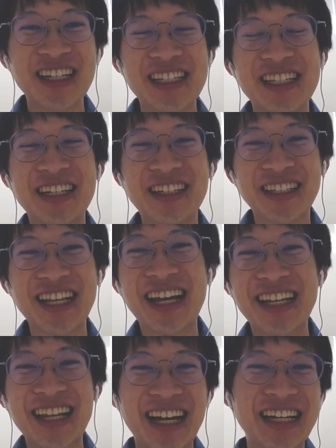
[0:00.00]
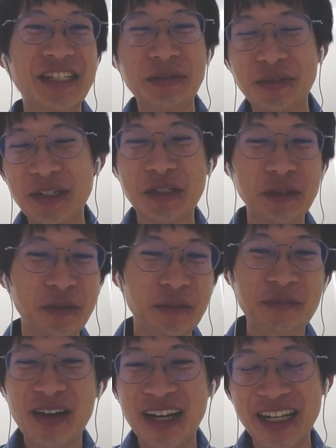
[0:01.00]
So that I switched
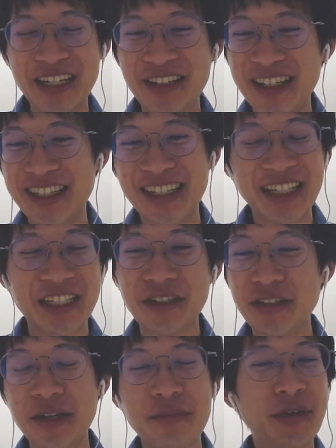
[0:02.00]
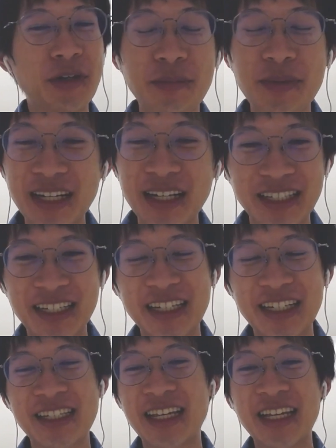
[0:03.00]
my interest into some
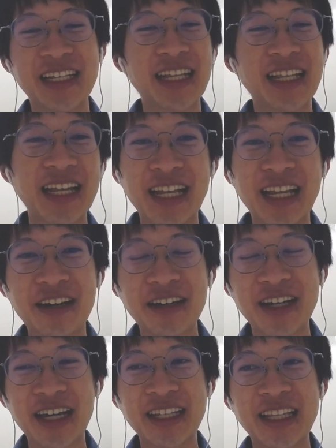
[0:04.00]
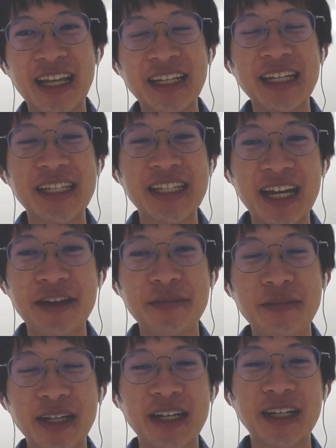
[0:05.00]
robotics, and at that
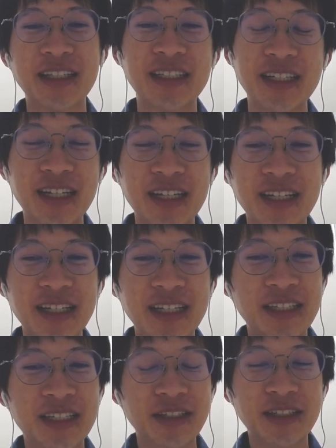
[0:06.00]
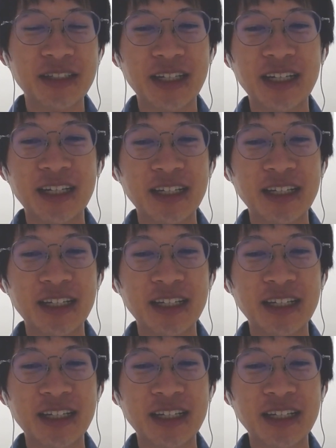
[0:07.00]
time I got into